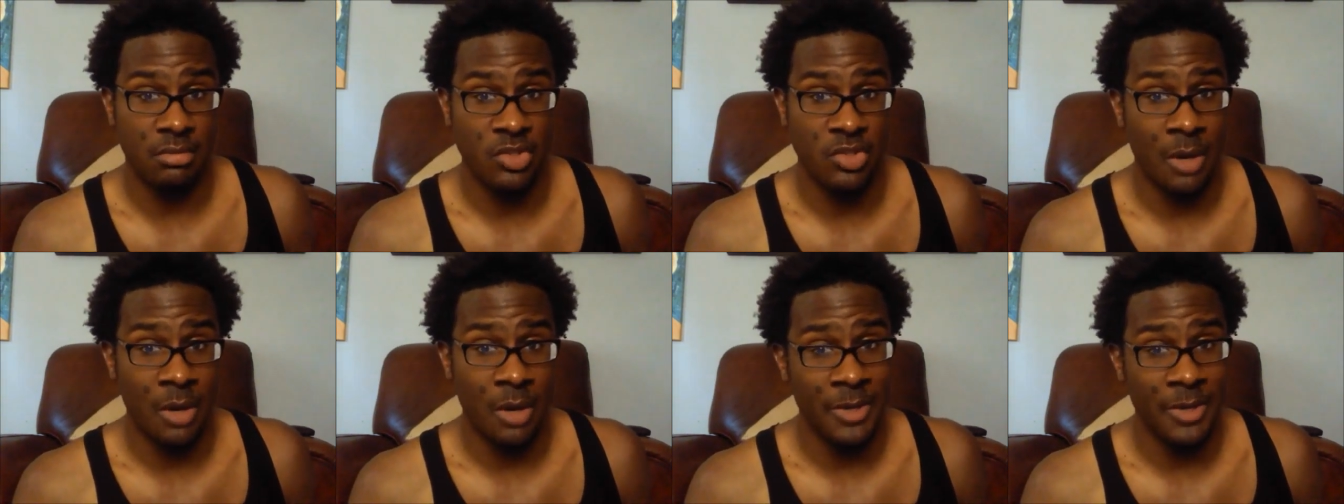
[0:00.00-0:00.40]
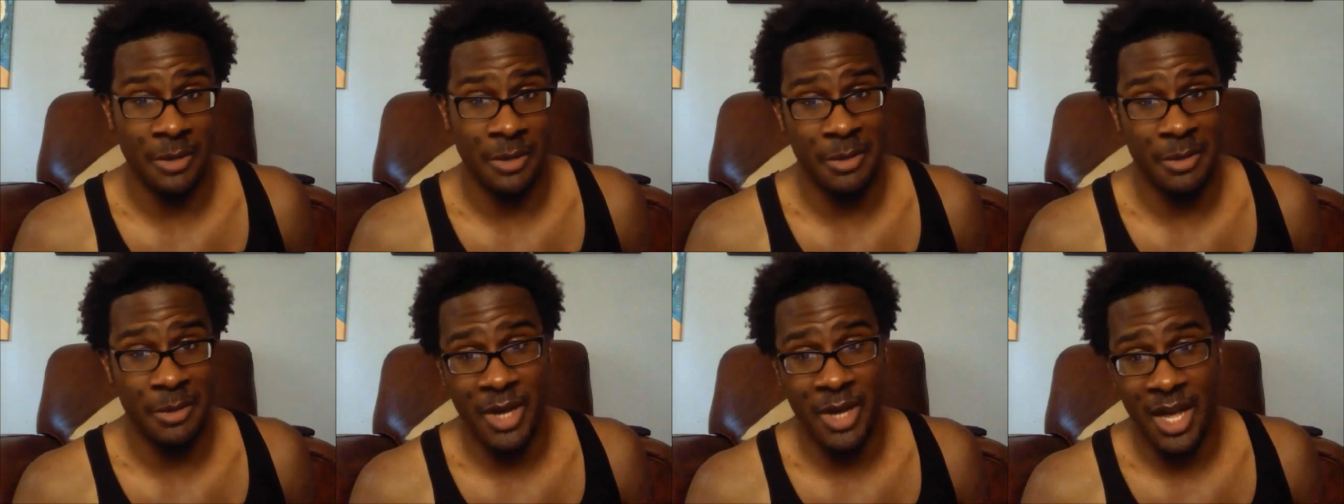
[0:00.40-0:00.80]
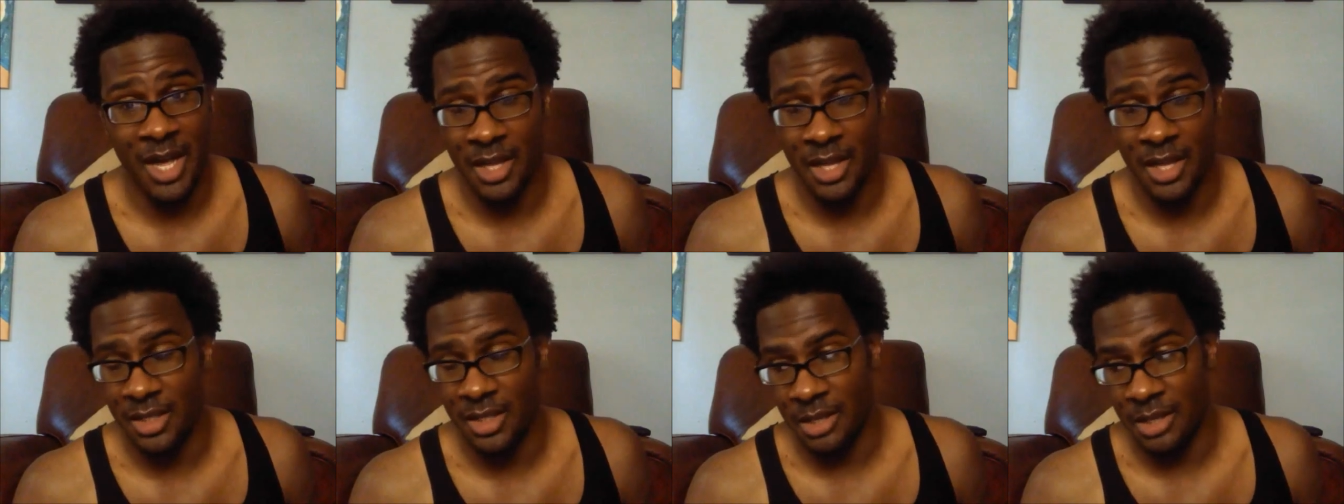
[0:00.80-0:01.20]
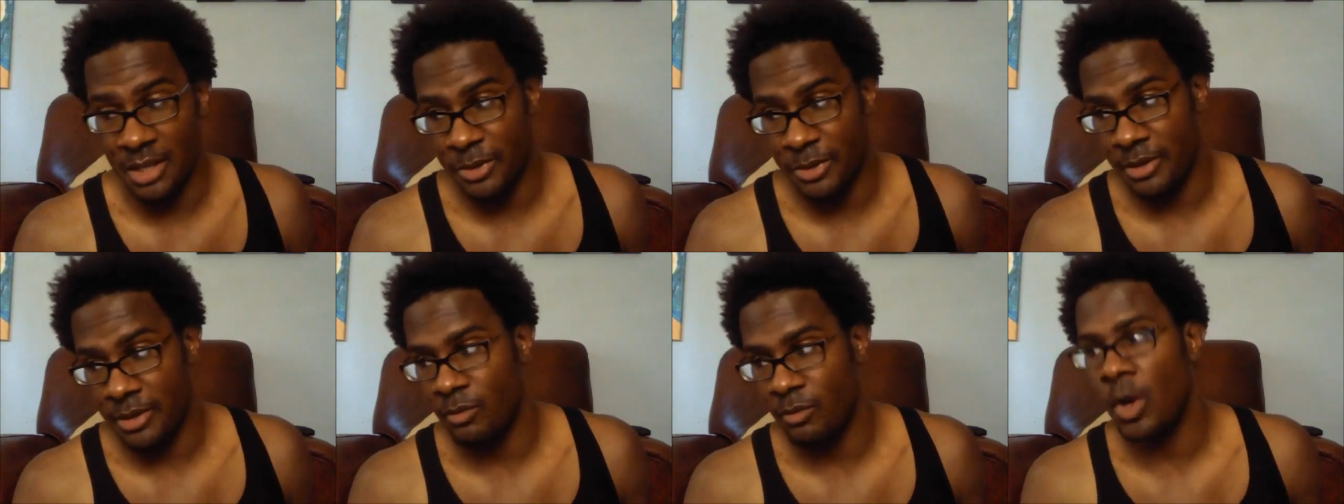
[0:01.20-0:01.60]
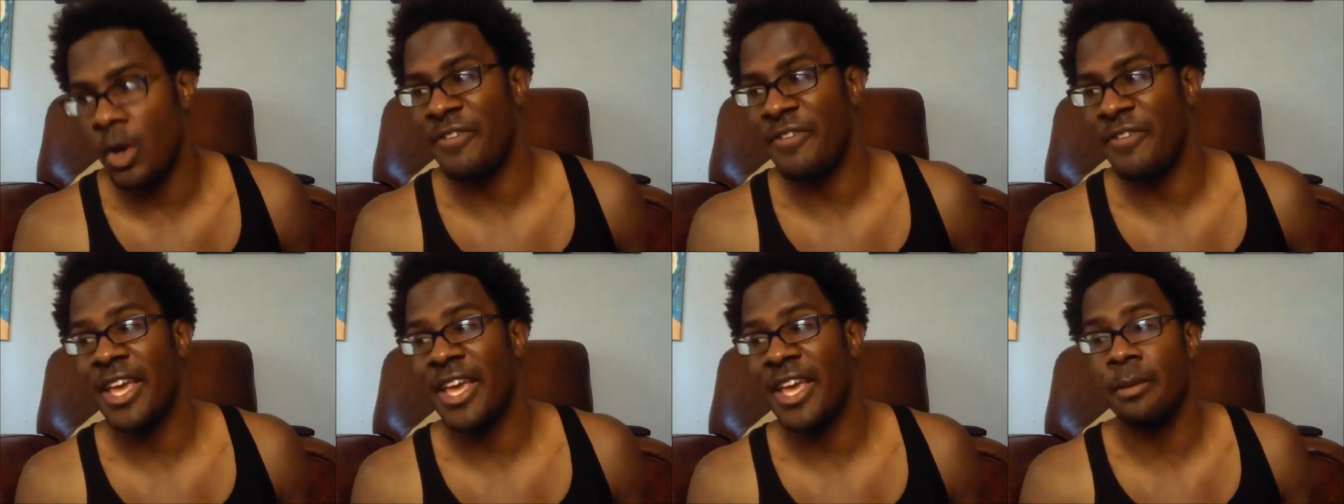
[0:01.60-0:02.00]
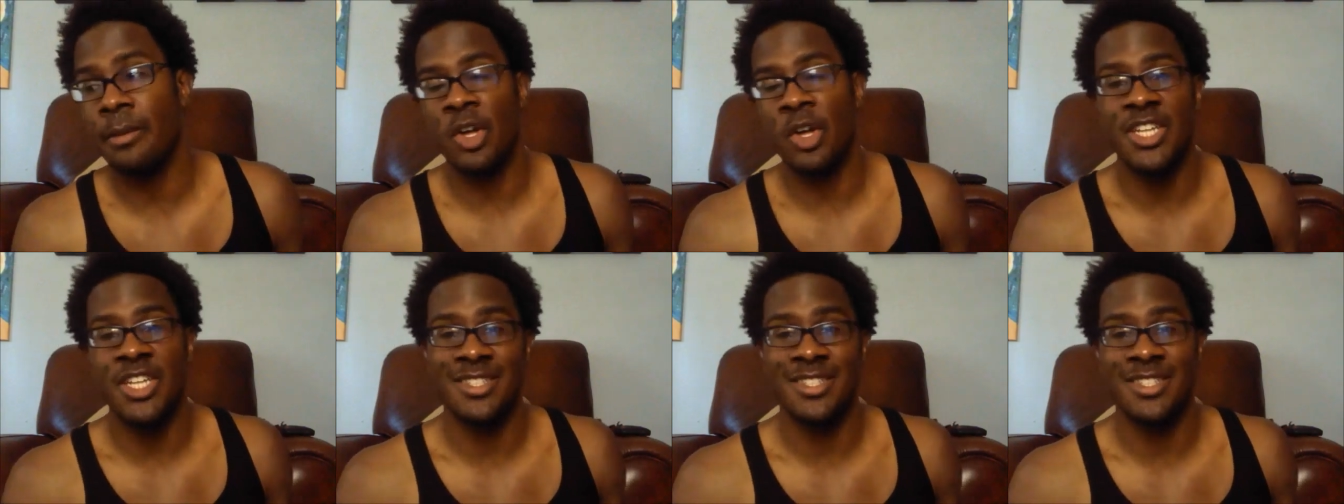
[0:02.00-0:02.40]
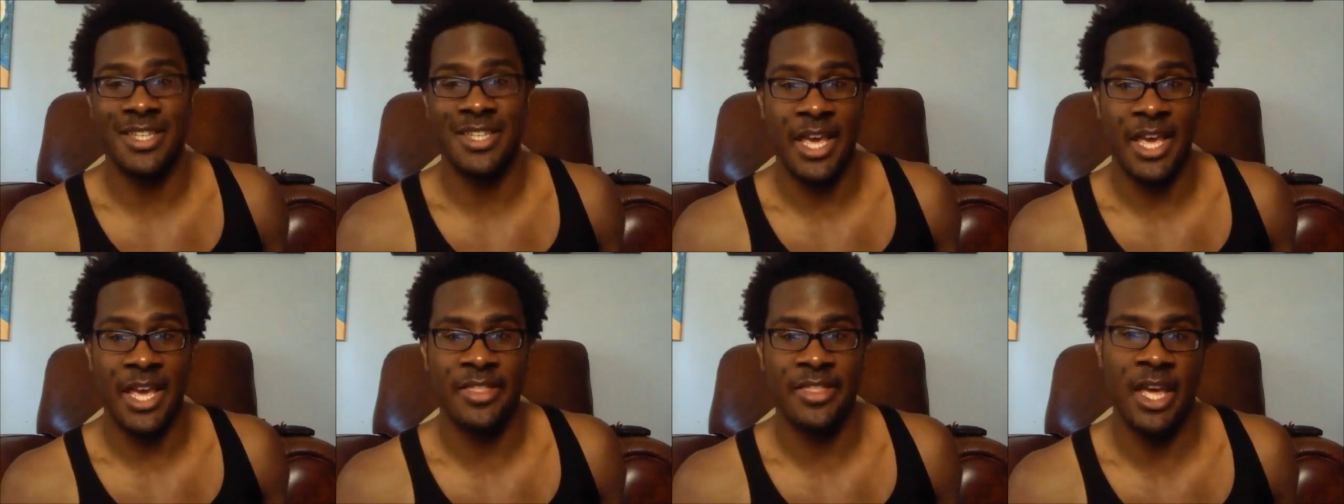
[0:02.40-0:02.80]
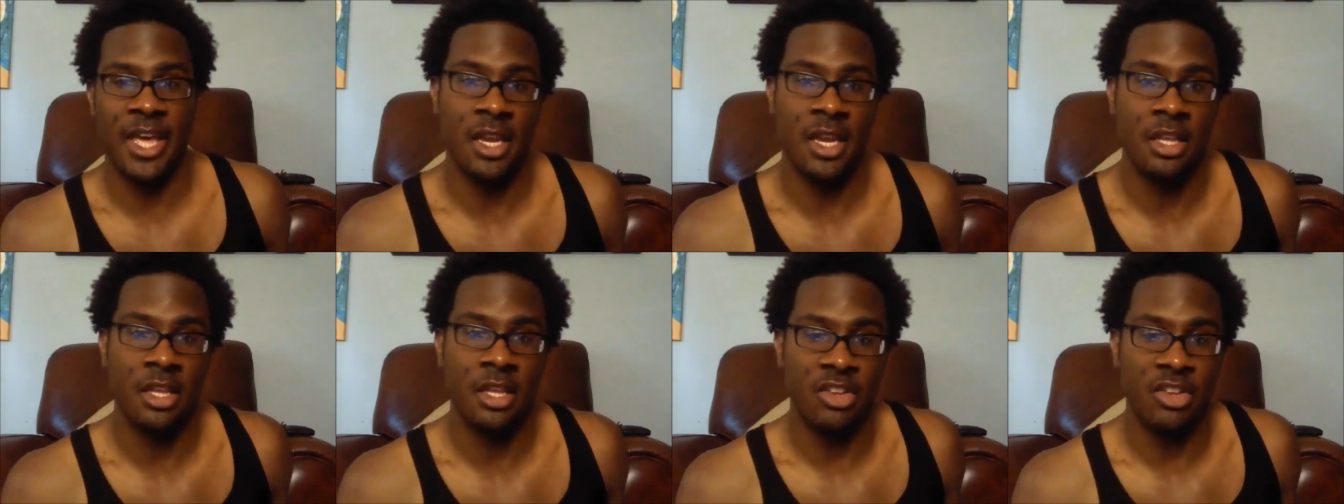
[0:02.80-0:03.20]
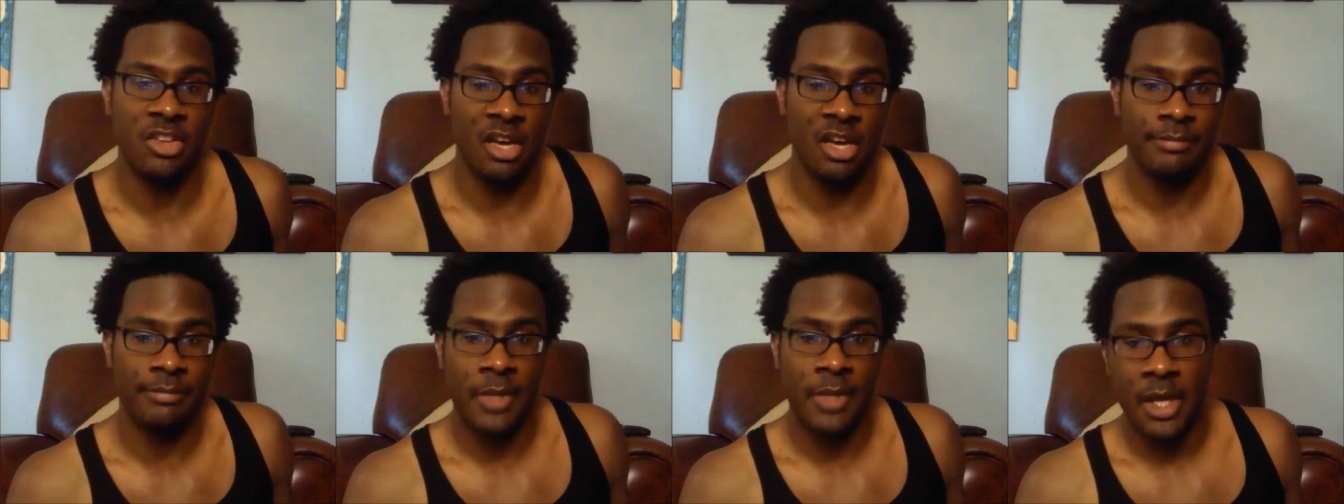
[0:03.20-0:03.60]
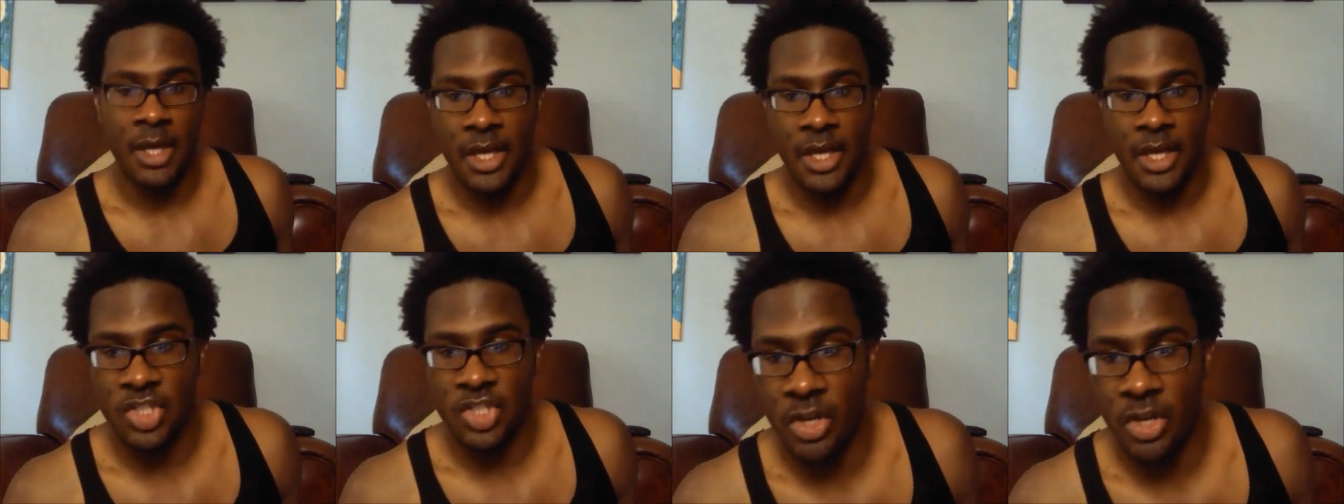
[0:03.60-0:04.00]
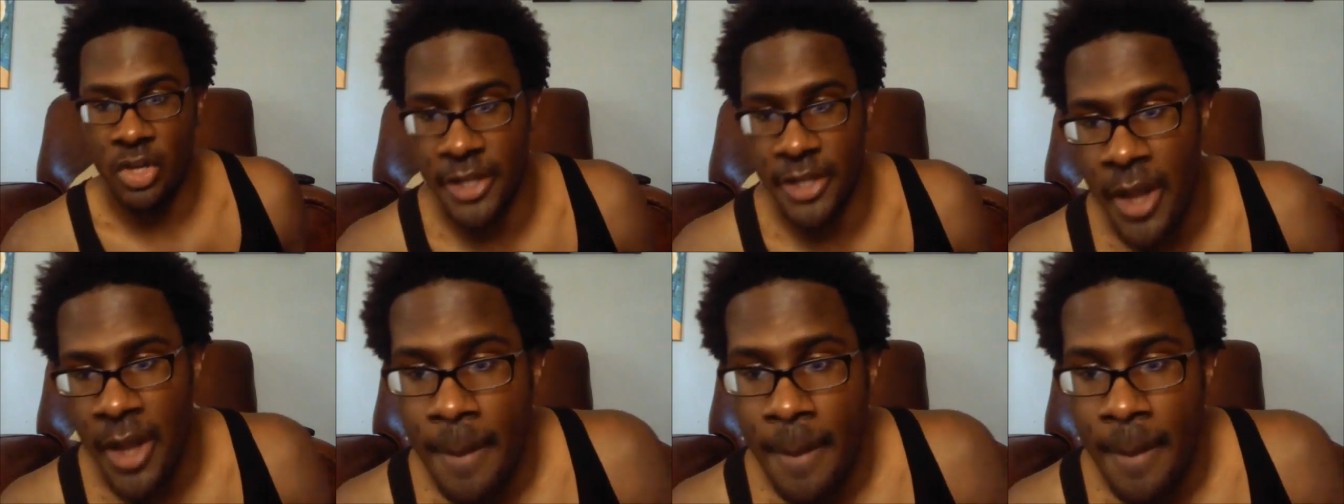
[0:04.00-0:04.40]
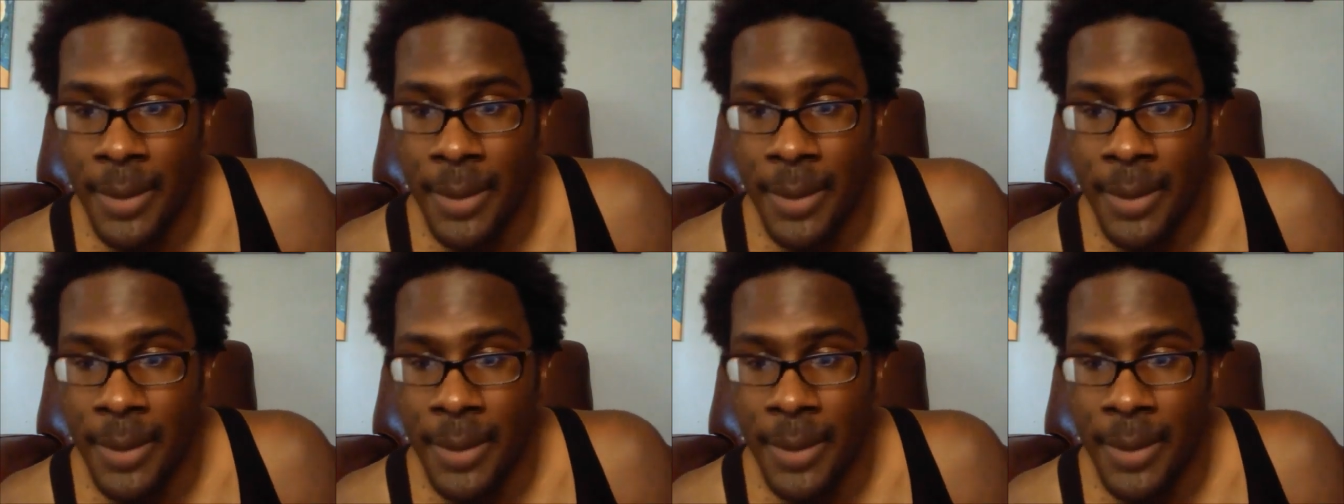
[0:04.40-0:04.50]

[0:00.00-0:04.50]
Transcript: So I'm gonna be behind, like pretty well. If I get them all done today, then you know it's all good.